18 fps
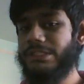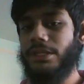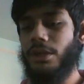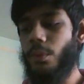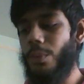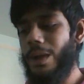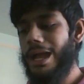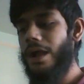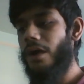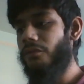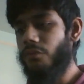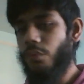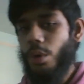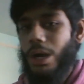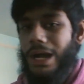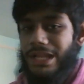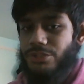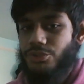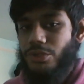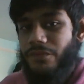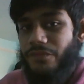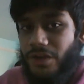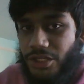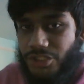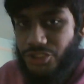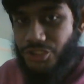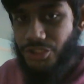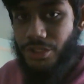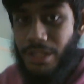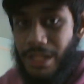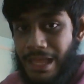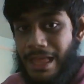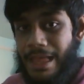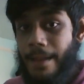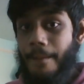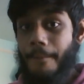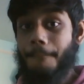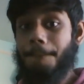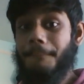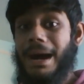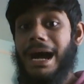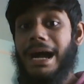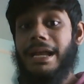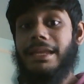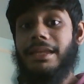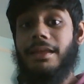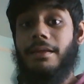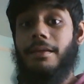aware of what Android version my